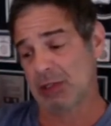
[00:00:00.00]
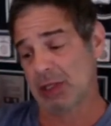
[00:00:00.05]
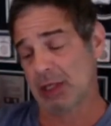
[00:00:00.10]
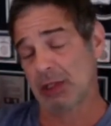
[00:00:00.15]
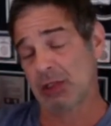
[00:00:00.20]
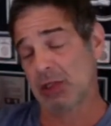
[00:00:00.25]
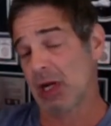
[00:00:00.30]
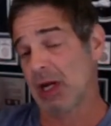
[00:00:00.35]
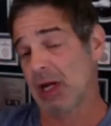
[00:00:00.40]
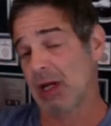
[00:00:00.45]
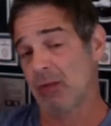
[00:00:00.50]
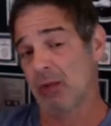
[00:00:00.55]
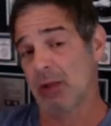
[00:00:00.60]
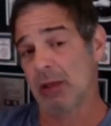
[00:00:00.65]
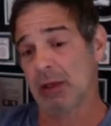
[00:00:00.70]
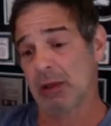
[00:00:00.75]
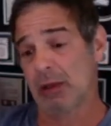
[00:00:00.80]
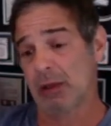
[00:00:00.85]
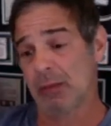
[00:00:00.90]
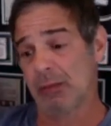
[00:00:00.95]
like John
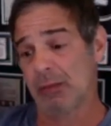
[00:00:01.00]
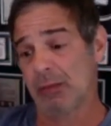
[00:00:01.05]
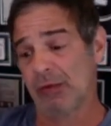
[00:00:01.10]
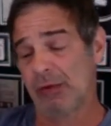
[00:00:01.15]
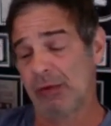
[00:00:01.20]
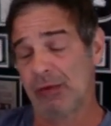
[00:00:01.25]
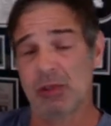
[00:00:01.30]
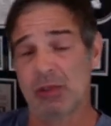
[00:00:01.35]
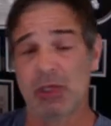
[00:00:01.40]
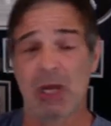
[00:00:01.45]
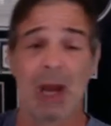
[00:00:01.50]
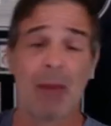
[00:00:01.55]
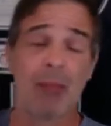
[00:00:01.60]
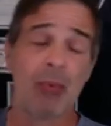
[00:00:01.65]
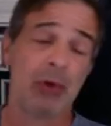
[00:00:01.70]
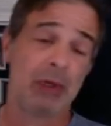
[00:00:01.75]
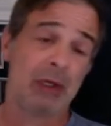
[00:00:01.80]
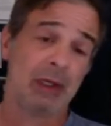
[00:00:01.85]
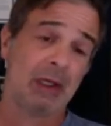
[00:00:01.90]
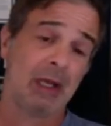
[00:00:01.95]
Williams, the
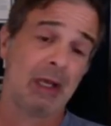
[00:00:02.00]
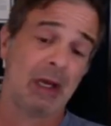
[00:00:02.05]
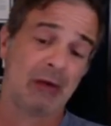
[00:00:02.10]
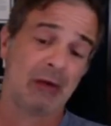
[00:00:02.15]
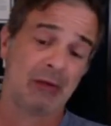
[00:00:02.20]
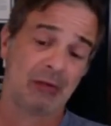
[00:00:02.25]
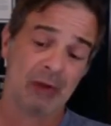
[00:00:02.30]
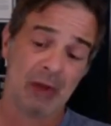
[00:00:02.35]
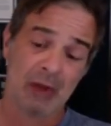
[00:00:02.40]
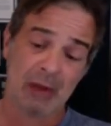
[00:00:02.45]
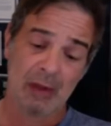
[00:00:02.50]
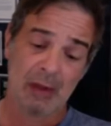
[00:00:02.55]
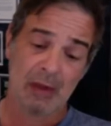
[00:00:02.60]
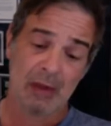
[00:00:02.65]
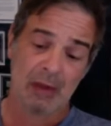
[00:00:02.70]
Chapwood Index.